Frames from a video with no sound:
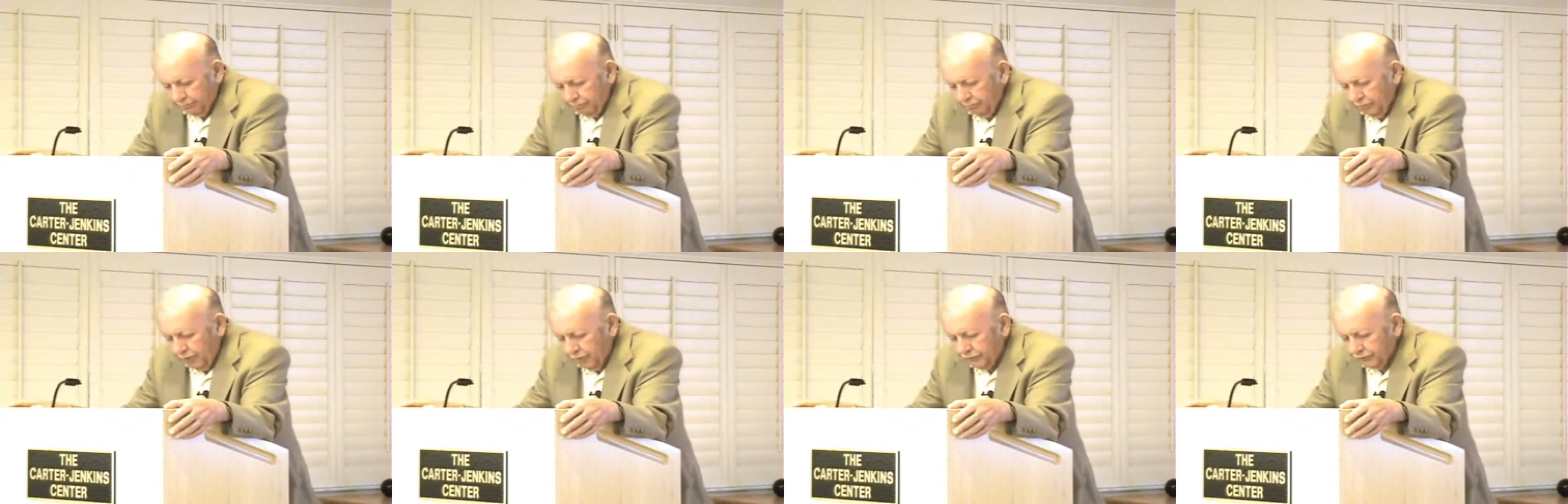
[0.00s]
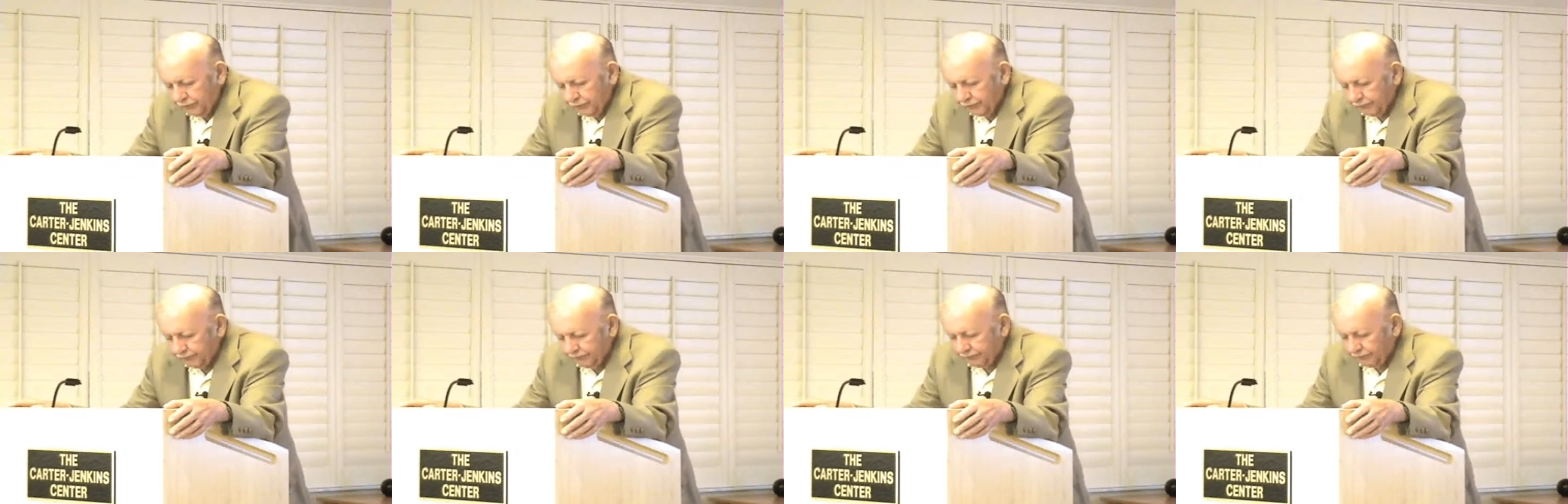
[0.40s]

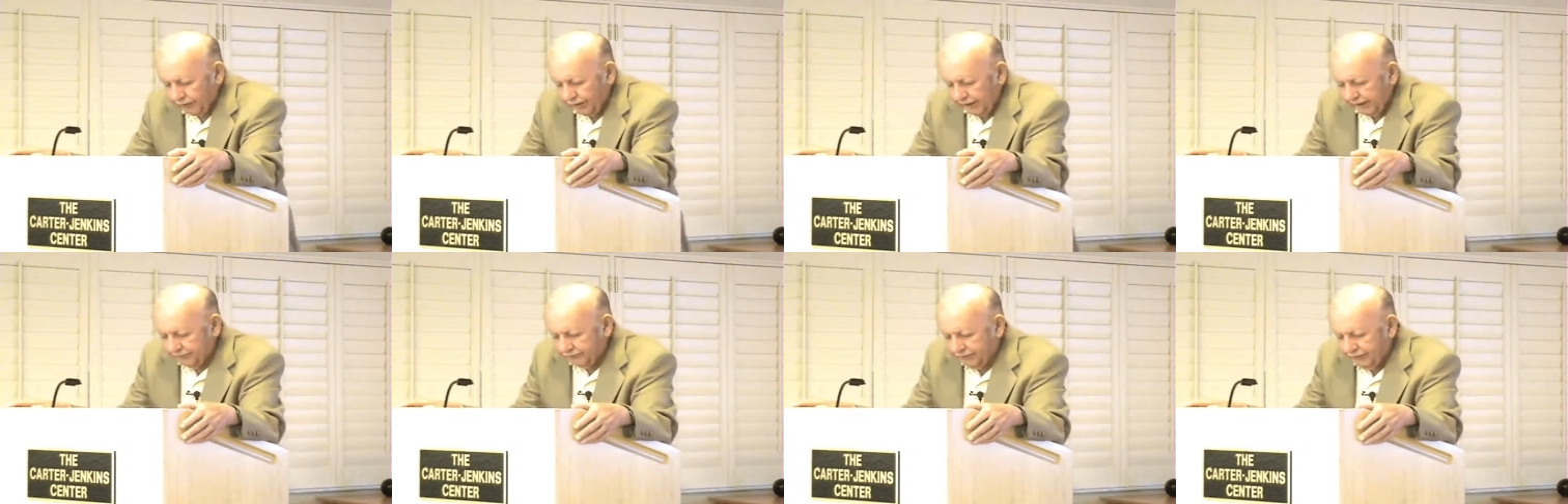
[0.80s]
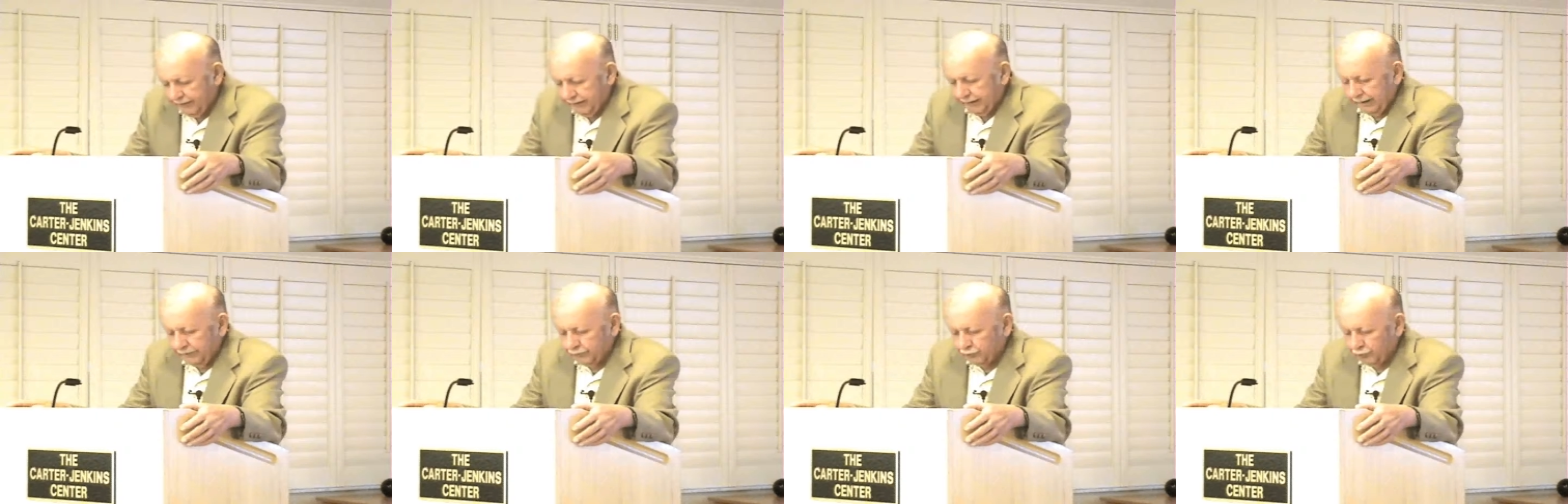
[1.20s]
month of life, he
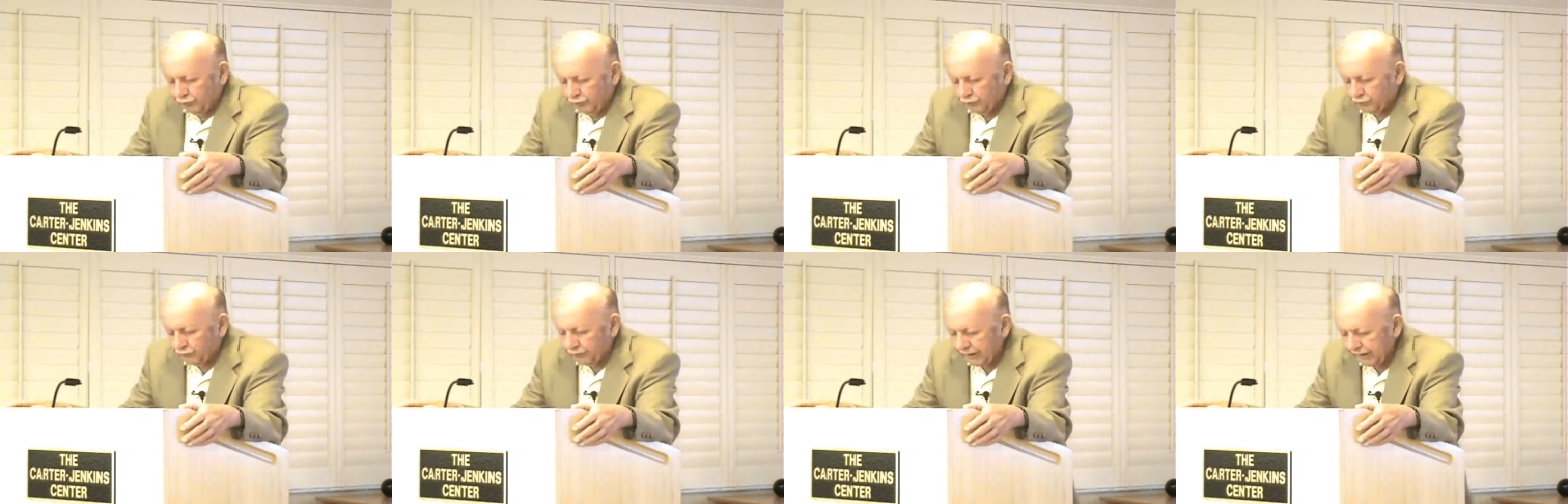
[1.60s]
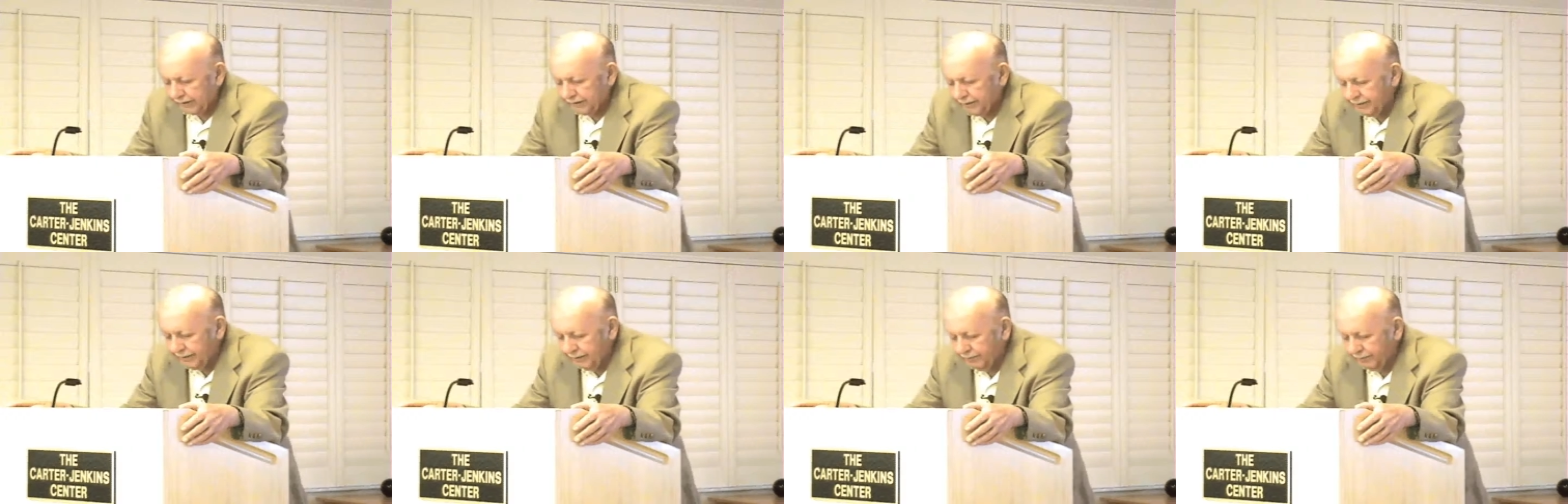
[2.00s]
can
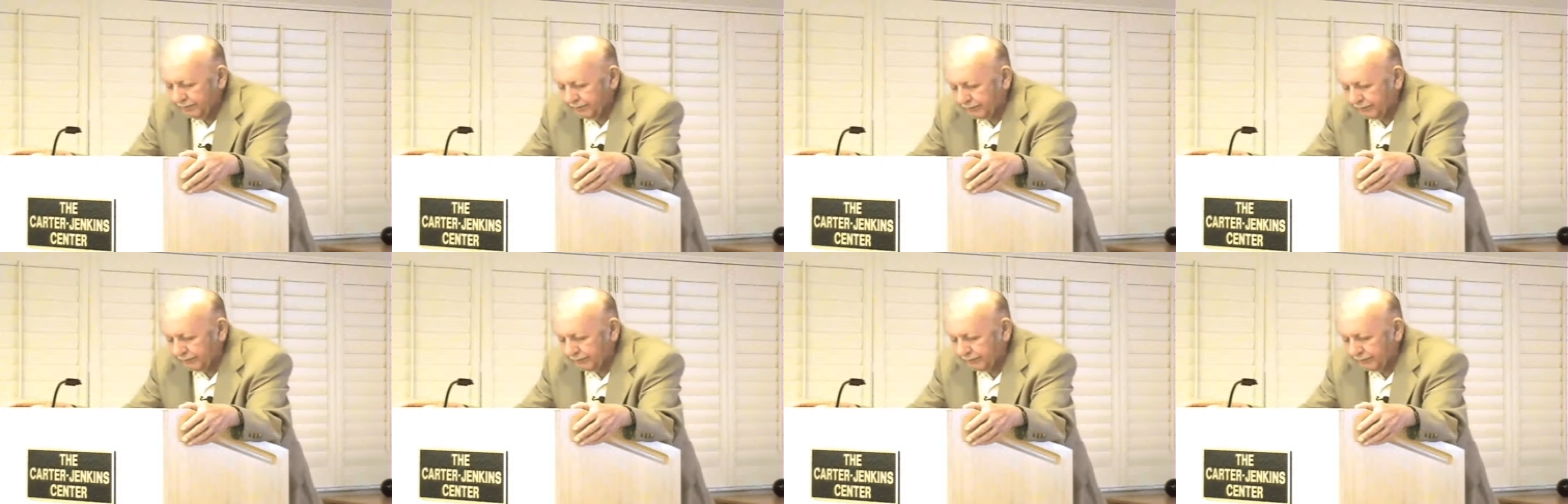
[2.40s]
already